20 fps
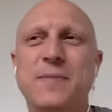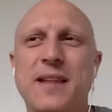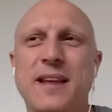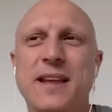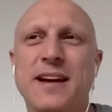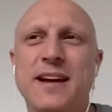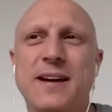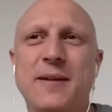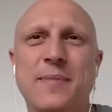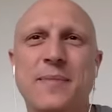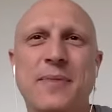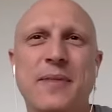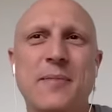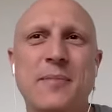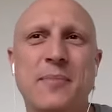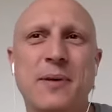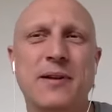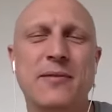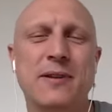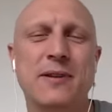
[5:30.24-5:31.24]

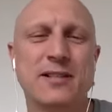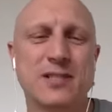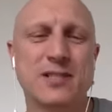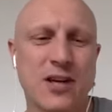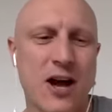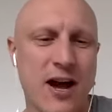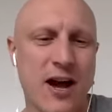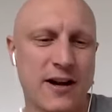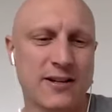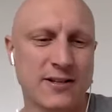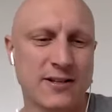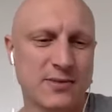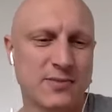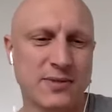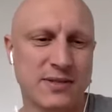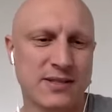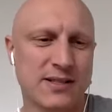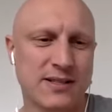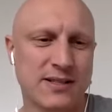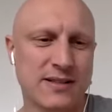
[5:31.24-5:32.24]
But what it taught us
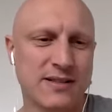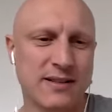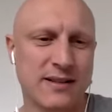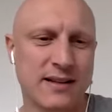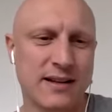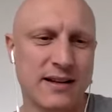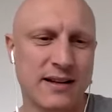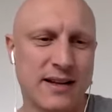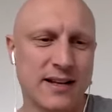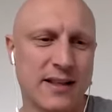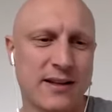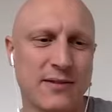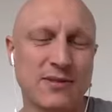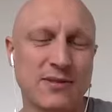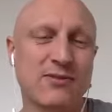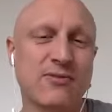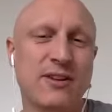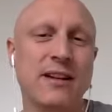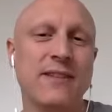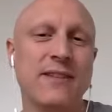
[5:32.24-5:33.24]
was like there
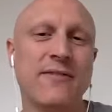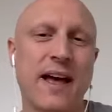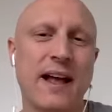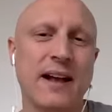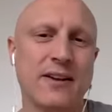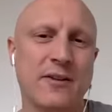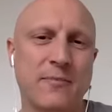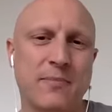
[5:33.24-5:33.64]
was real value.